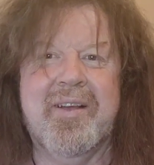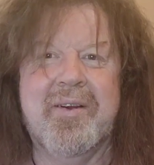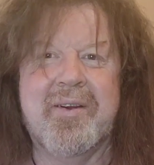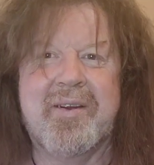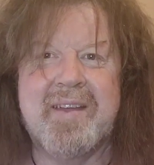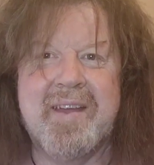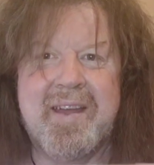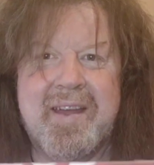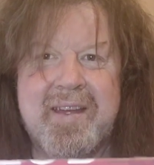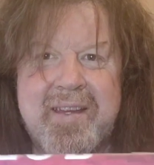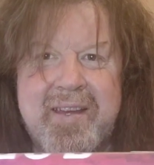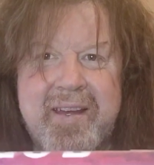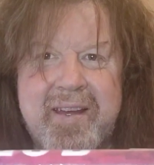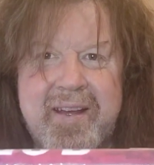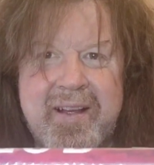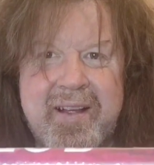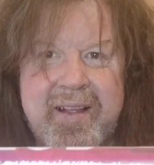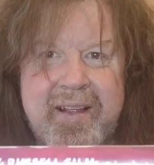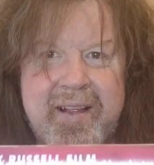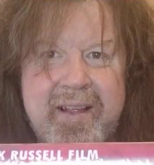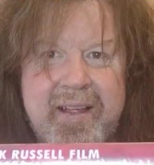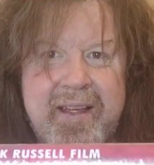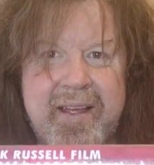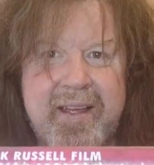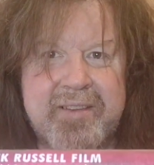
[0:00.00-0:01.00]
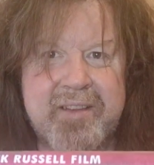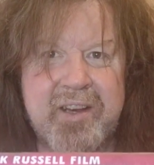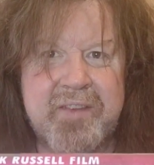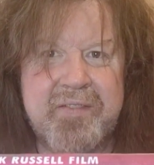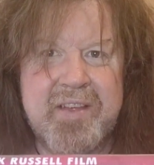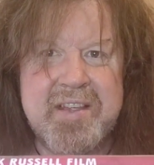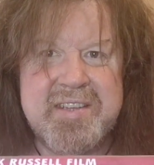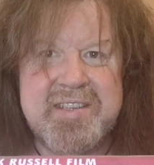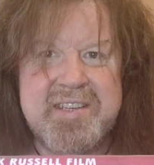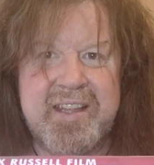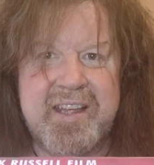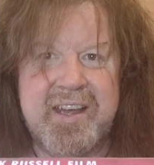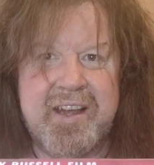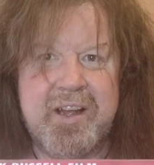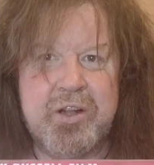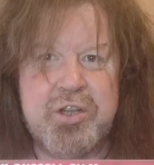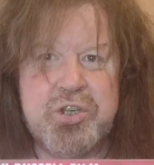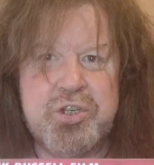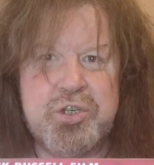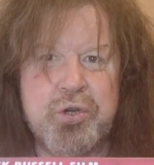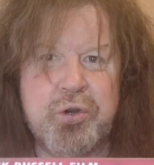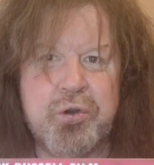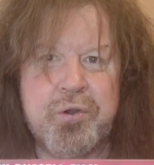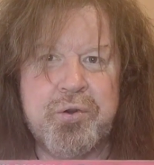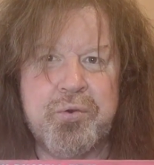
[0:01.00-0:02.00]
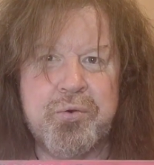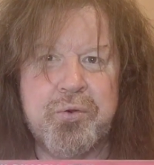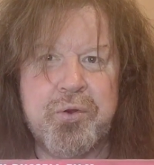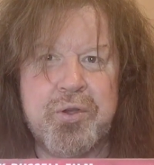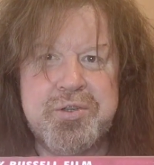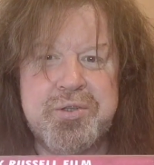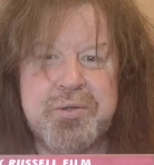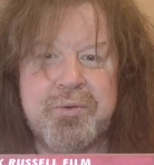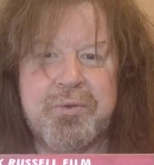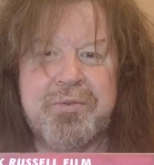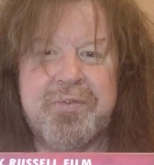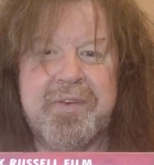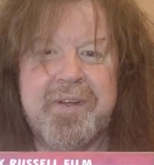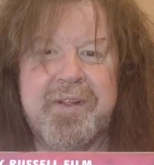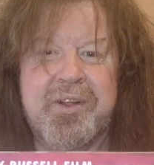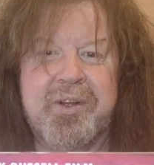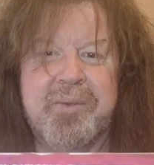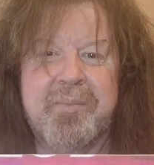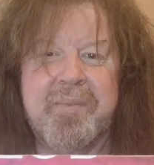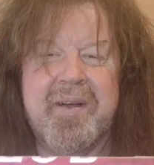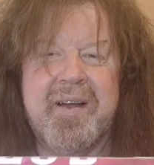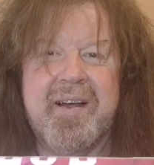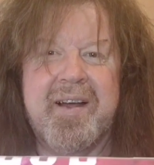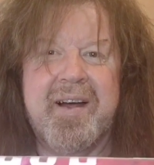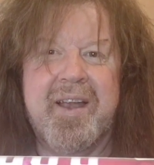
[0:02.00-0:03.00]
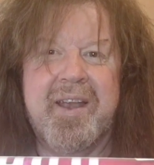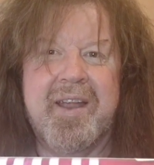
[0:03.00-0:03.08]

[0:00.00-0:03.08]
Okay. I don't know if you can see that. A Chuck Russell film.